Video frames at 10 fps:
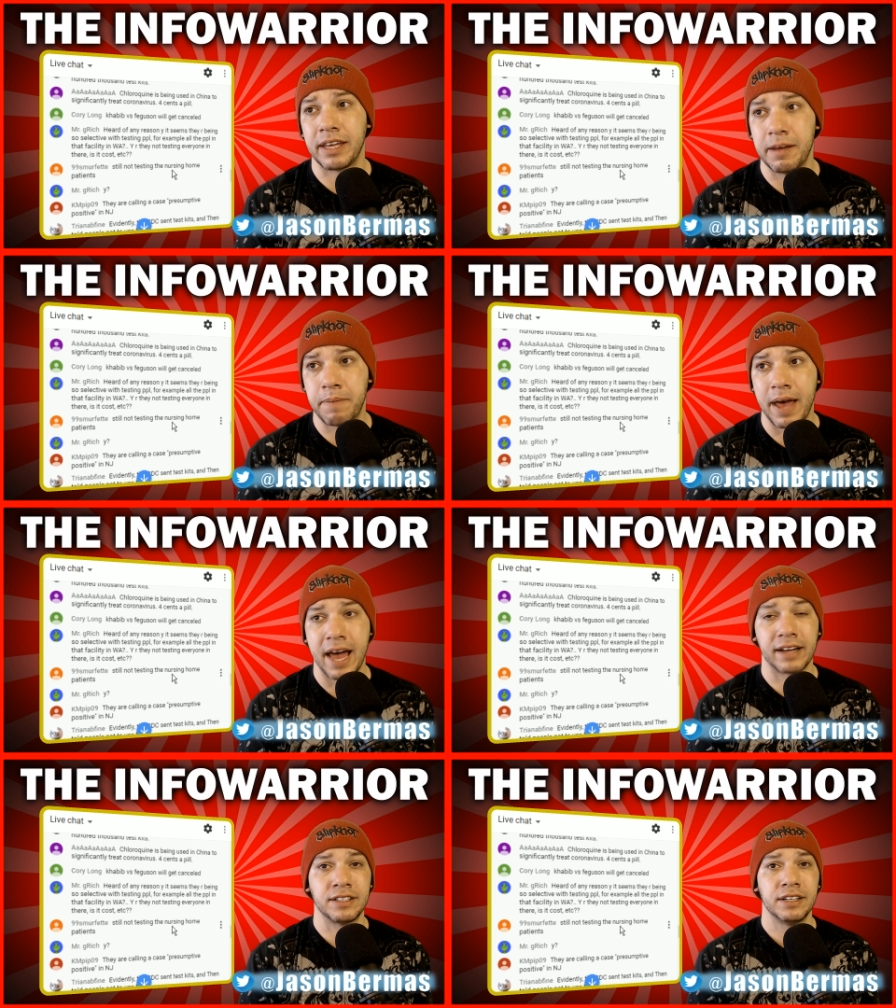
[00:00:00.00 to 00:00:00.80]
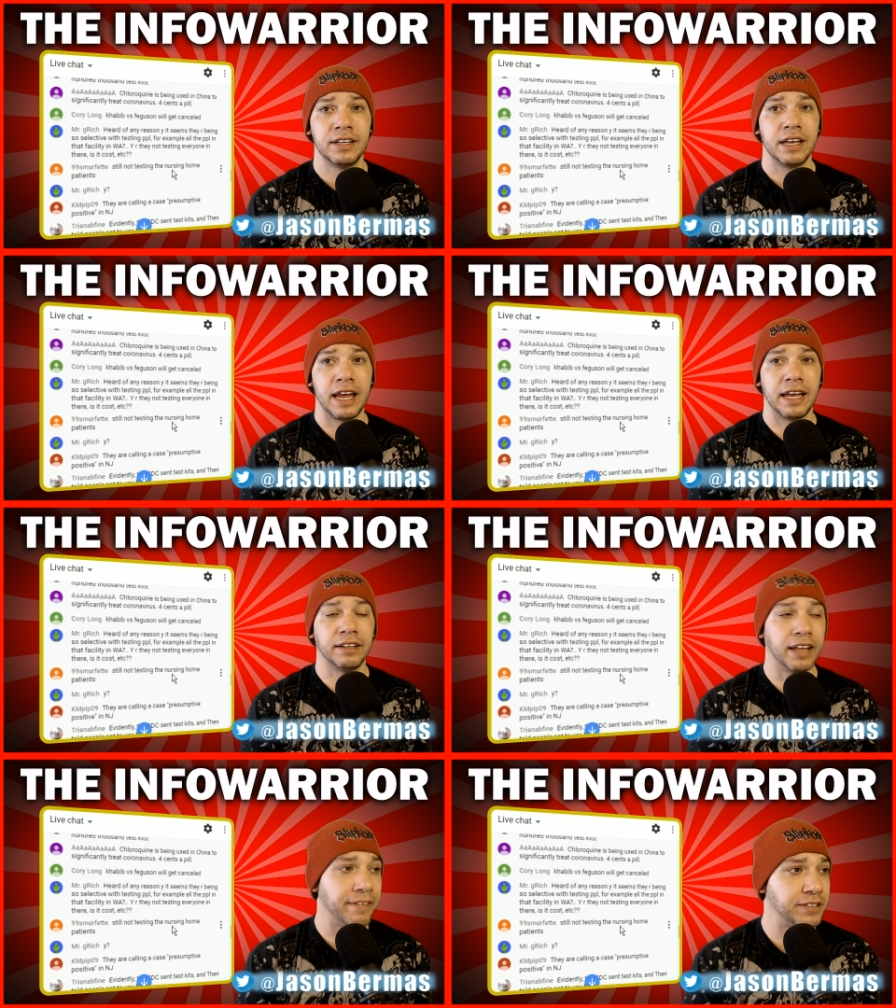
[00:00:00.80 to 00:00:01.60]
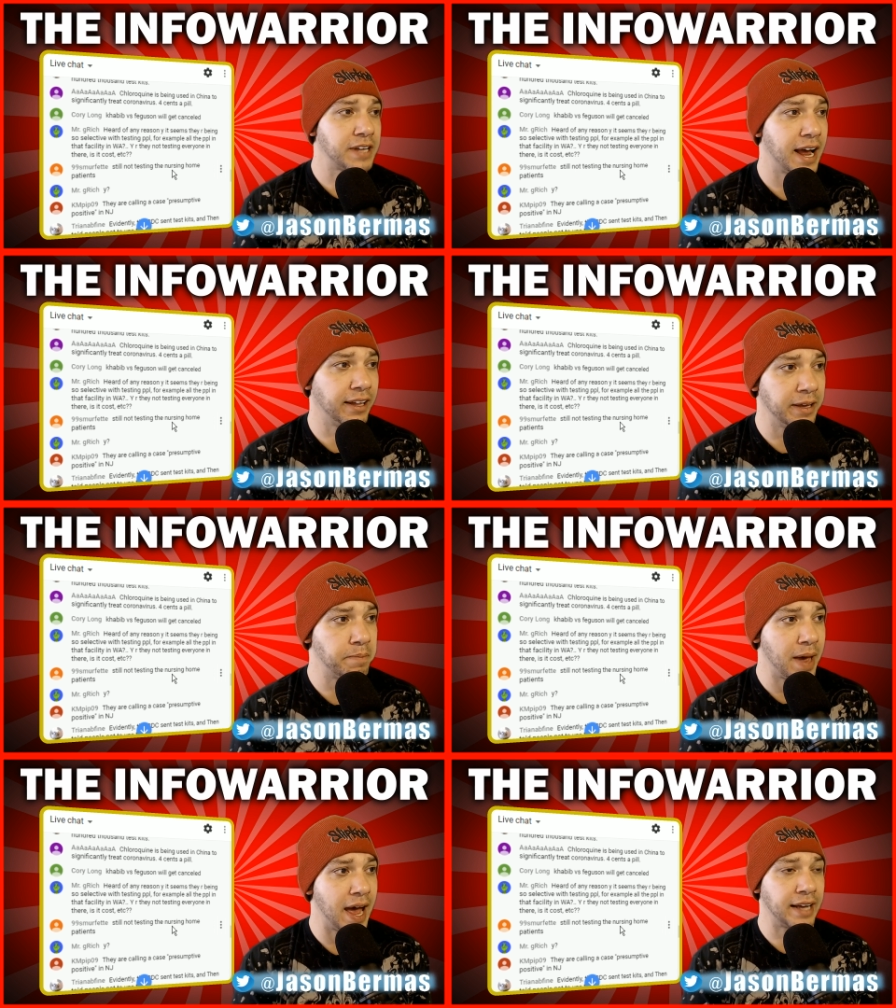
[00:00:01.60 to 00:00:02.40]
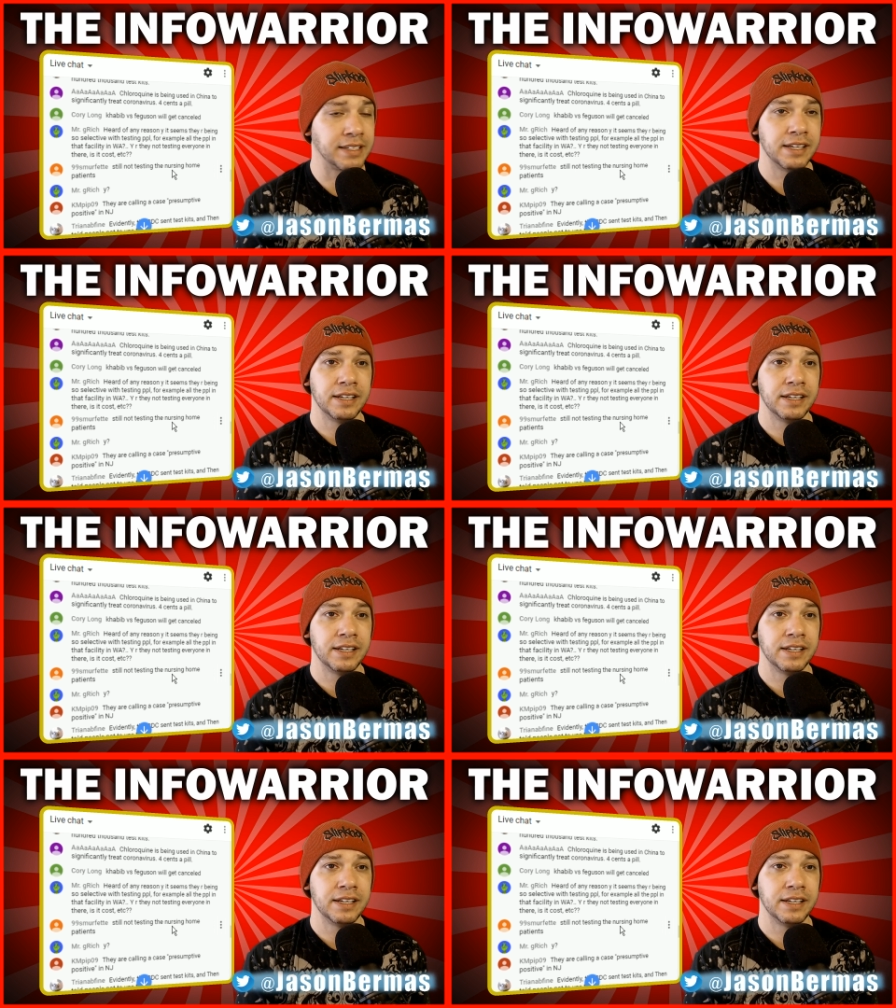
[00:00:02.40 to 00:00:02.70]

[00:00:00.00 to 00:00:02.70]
impact and lifestyle impact